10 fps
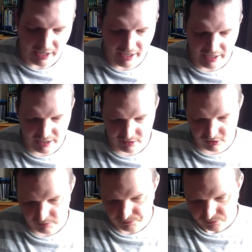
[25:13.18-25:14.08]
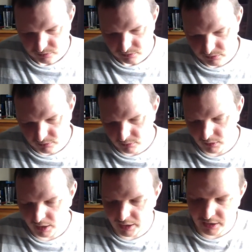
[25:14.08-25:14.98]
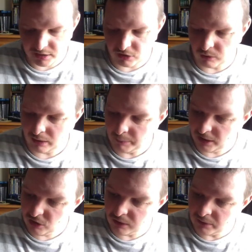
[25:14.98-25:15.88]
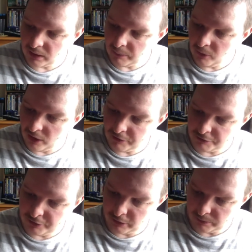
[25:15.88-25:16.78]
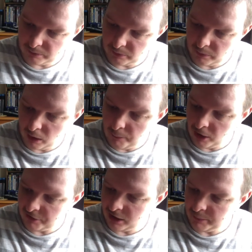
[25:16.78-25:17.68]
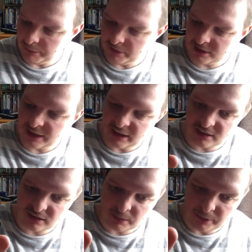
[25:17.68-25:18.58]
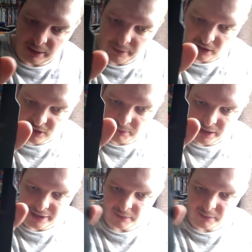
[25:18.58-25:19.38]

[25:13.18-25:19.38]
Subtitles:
and this one, but this one might have a few. I might have a go at maybe the tennis and the BMX simulator,